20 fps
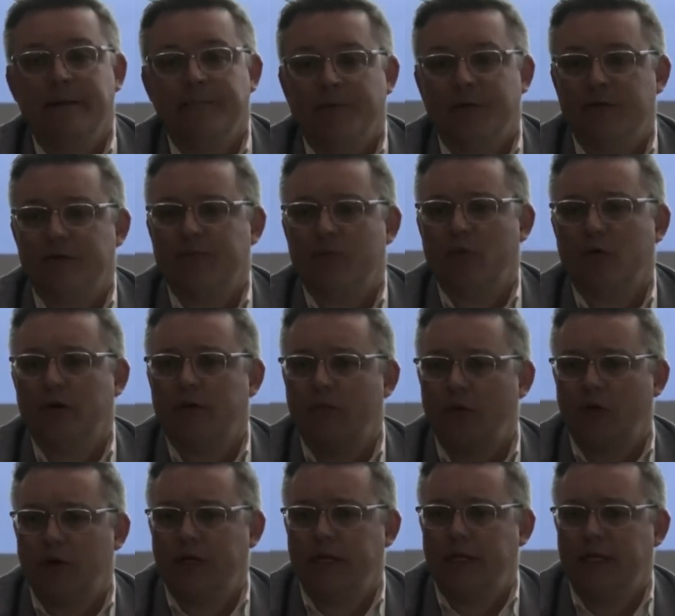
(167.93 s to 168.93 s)
there's more and
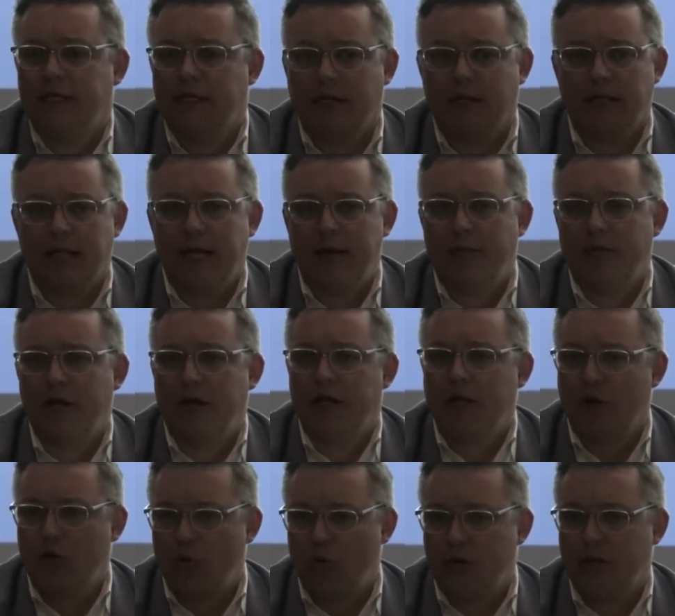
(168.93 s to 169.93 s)
more need to collaborate
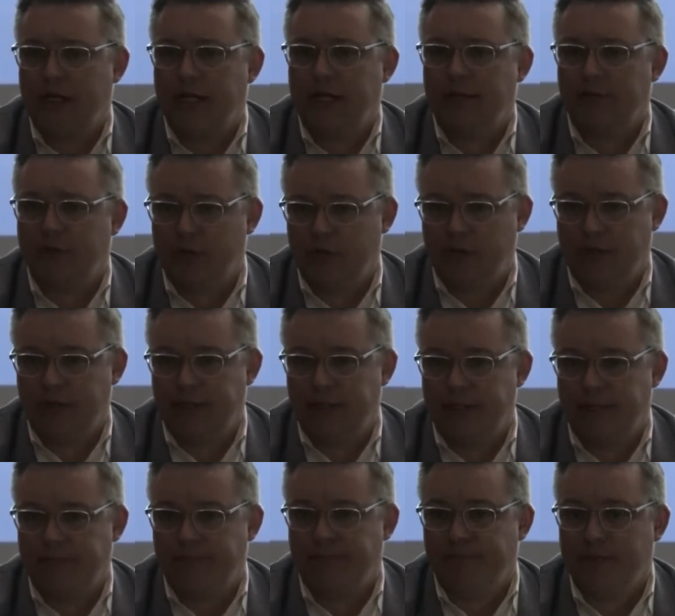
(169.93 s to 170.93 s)
and coordinate between
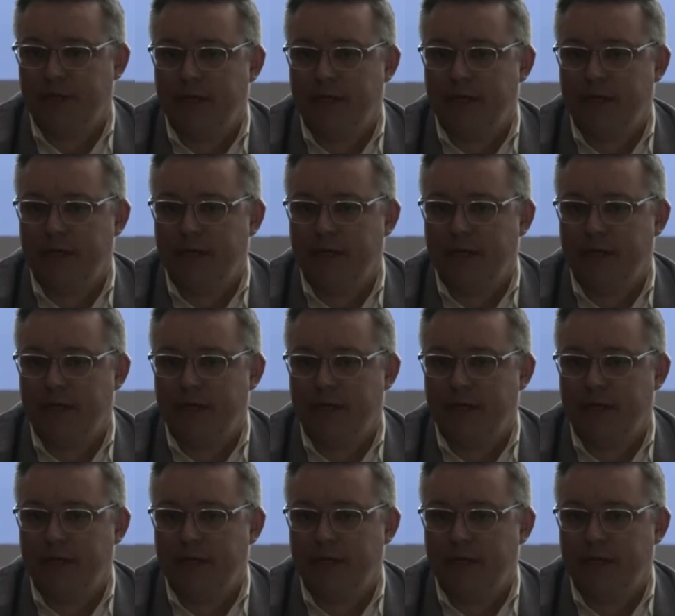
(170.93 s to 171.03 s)
them,